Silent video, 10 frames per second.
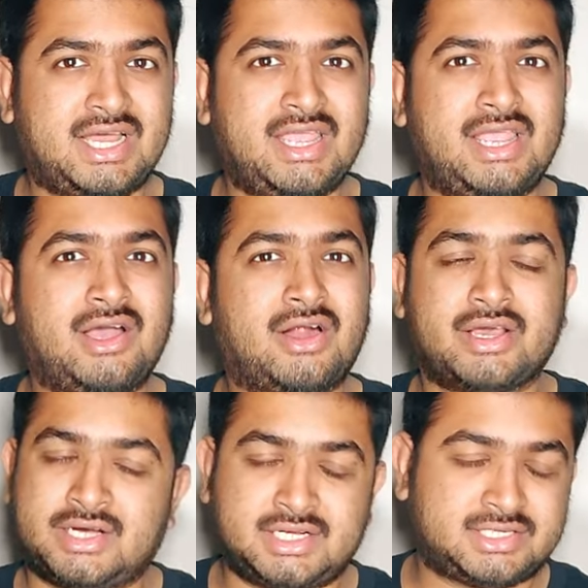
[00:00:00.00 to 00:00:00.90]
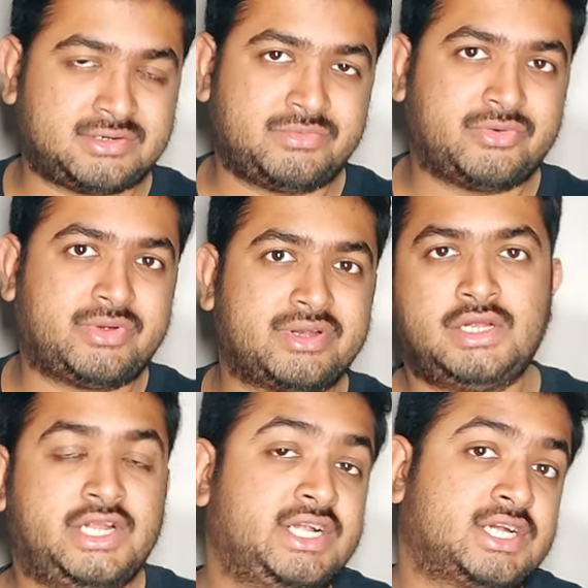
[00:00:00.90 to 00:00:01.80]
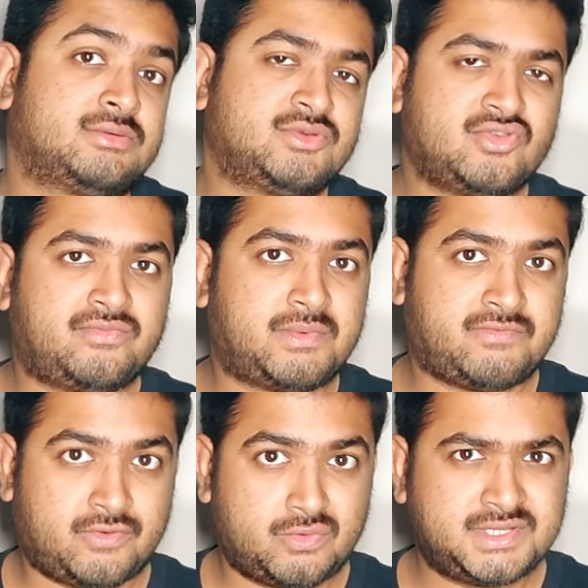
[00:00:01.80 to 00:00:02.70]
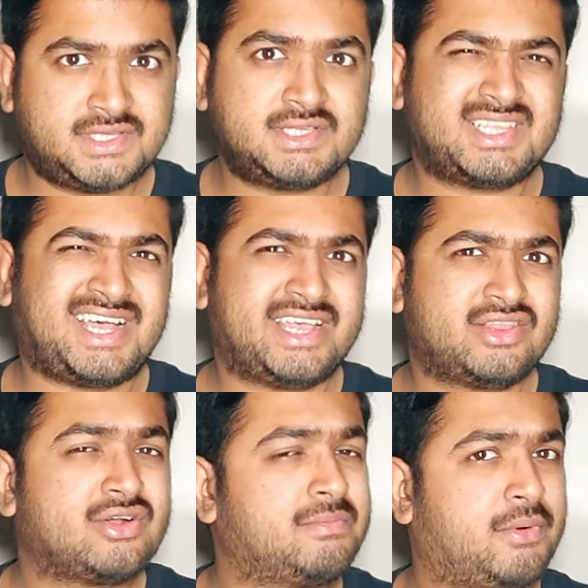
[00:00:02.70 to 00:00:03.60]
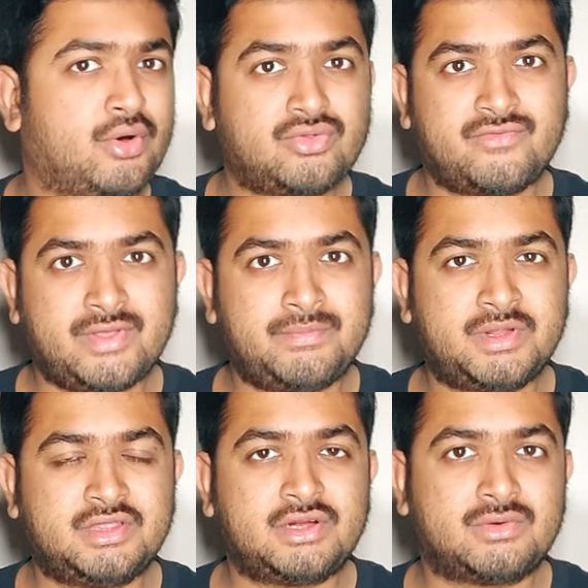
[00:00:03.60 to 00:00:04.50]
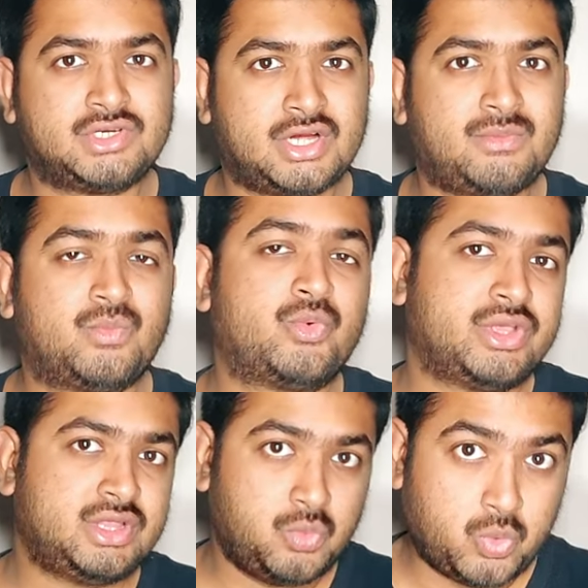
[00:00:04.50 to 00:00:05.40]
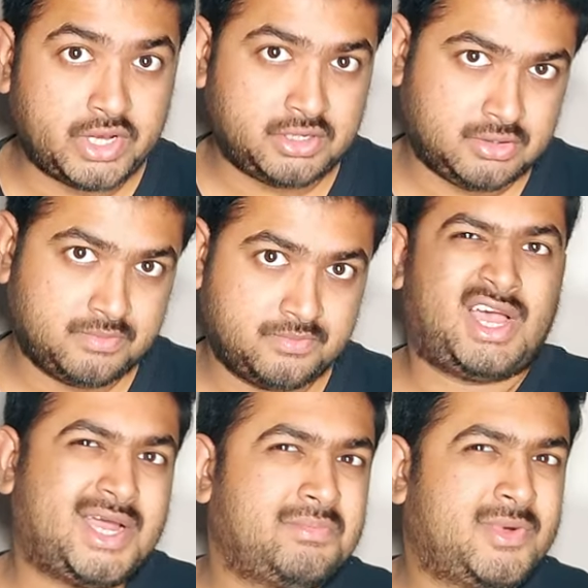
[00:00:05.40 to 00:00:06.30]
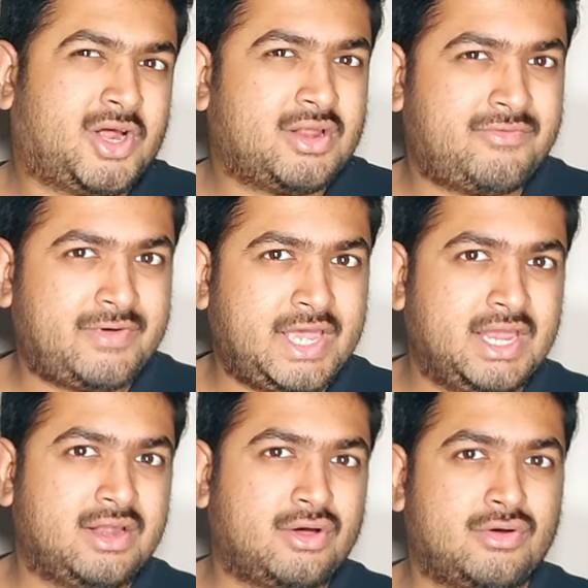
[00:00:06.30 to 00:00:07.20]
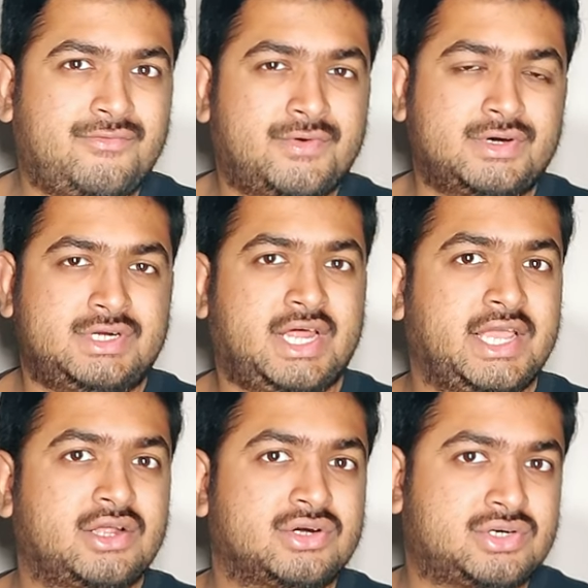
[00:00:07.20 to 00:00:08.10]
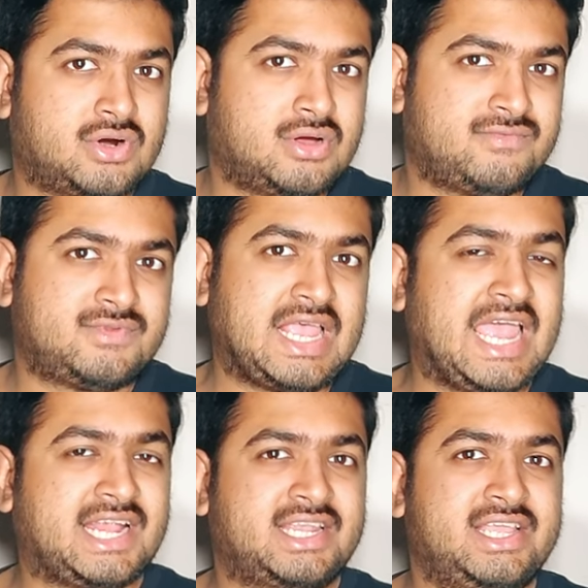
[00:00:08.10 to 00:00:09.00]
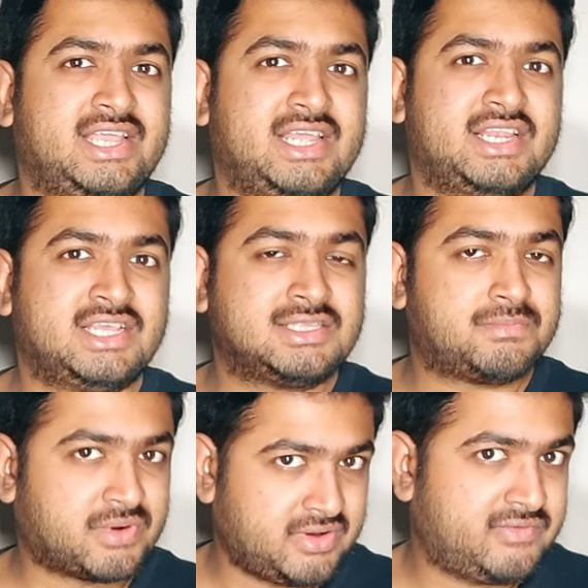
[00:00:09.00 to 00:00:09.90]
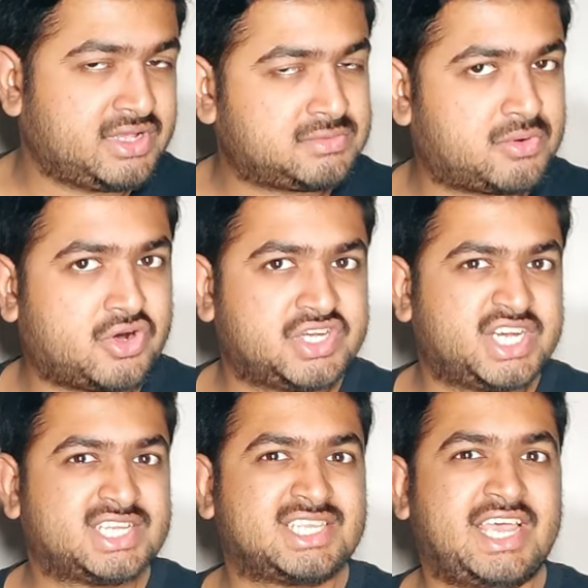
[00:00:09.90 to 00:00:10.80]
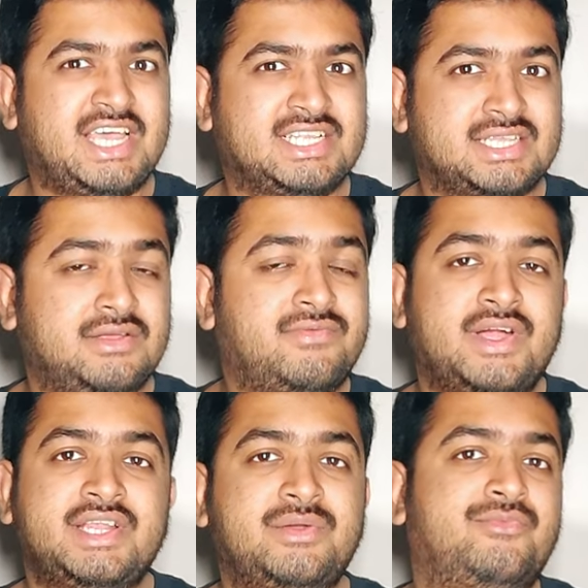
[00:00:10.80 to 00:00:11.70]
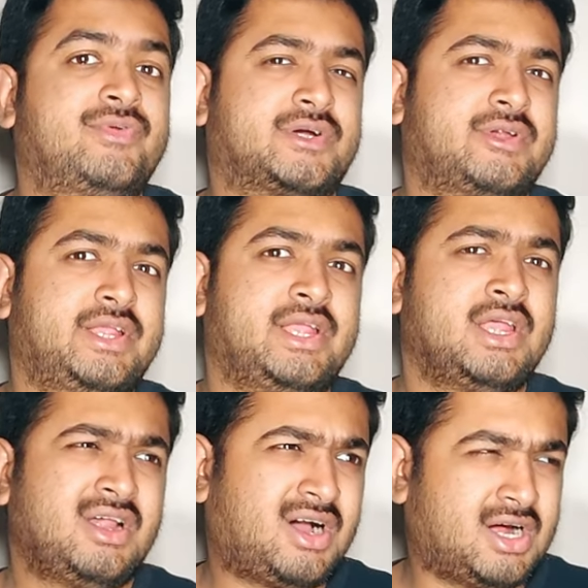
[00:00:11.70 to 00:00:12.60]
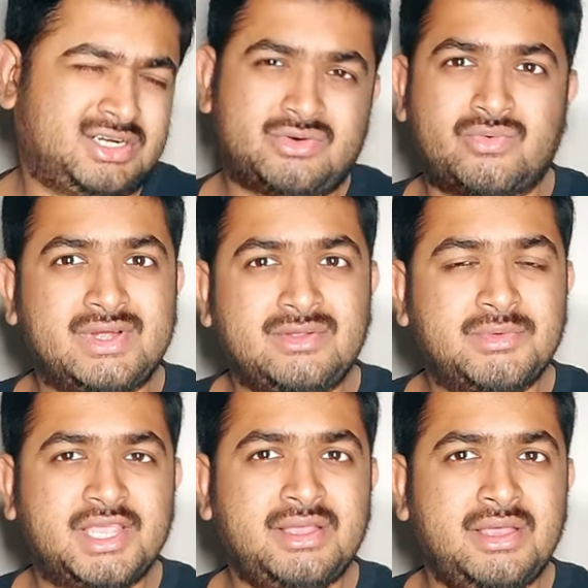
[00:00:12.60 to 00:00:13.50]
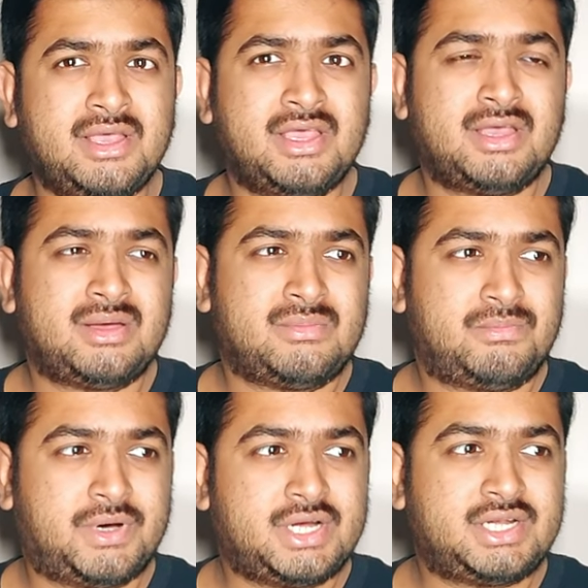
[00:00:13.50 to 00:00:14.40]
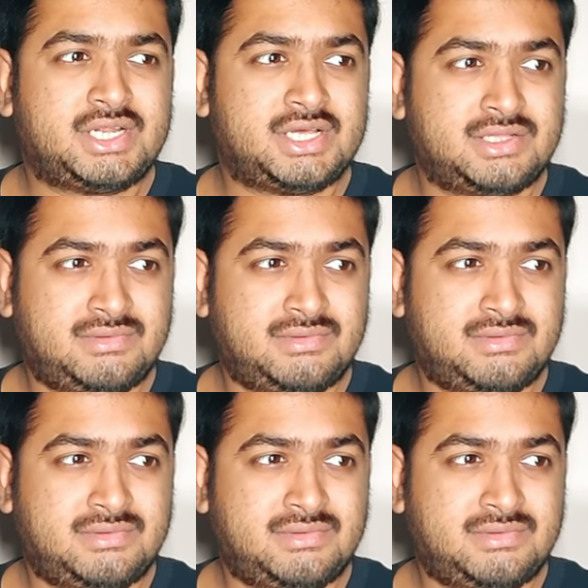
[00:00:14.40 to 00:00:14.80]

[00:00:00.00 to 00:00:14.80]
I got accustomed to it. In terms of performances, I thought both of them did their job really well. I'm not a fan of Tiger Shroff's acting in his previous projects, as I find it very underwhelming, but